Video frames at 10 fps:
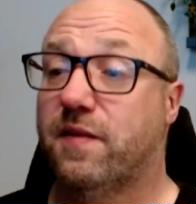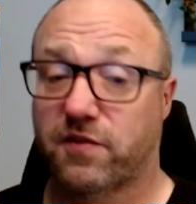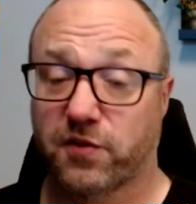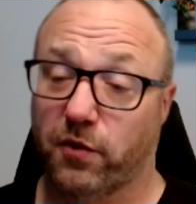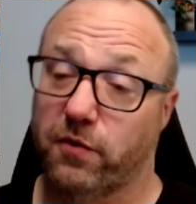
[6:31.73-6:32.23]

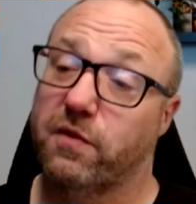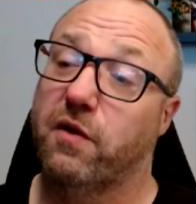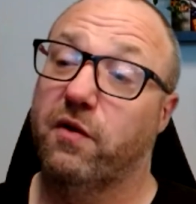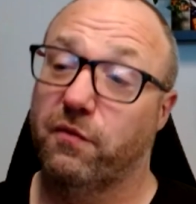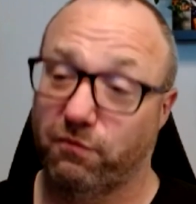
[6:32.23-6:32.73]
So
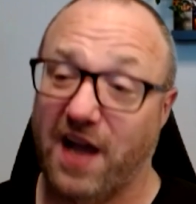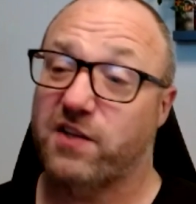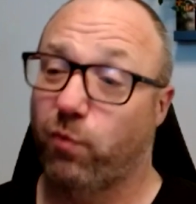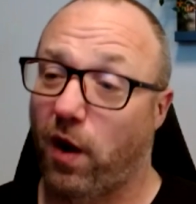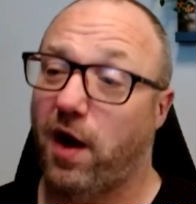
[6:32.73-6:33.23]

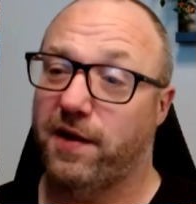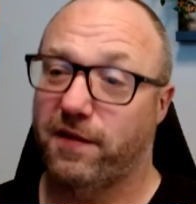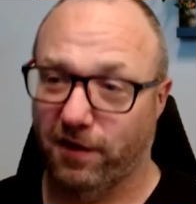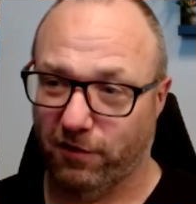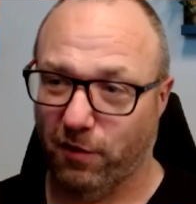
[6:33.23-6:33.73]
that's why
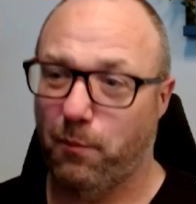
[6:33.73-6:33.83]
the